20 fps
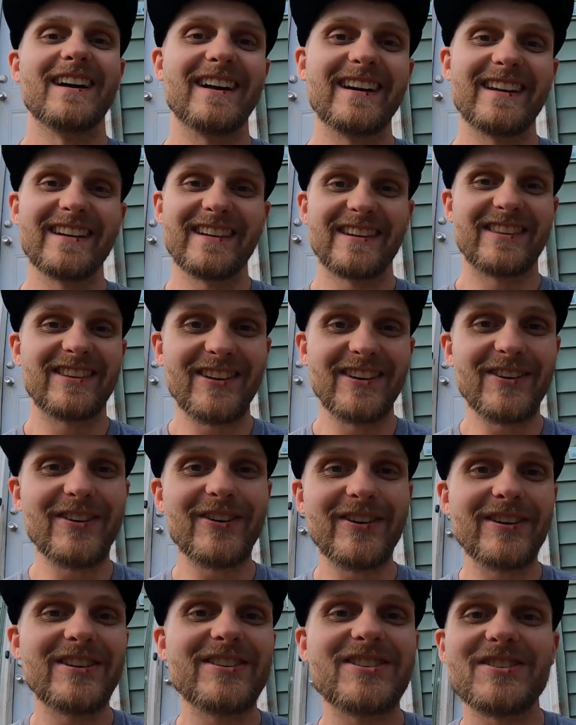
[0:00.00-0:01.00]
And
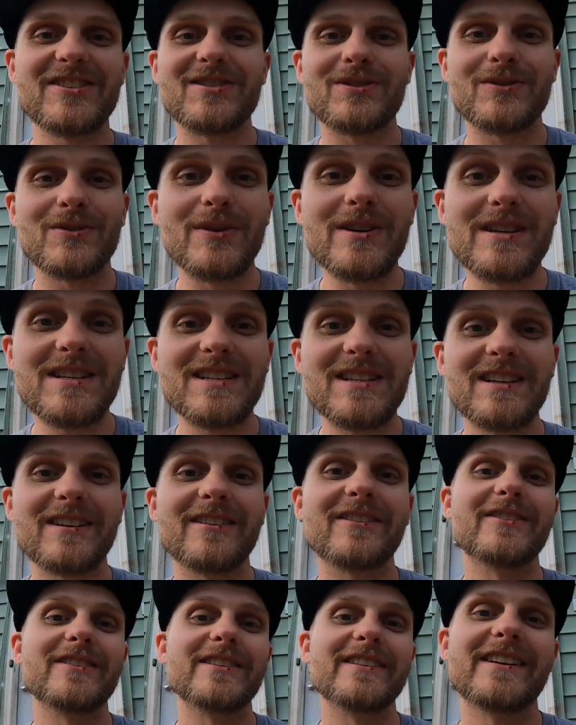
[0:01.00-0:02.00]
Dylan just
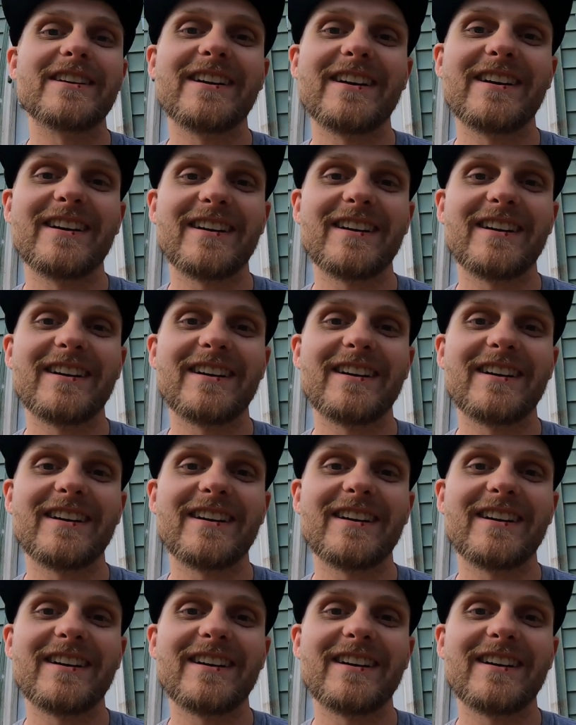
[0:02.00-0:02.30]
recently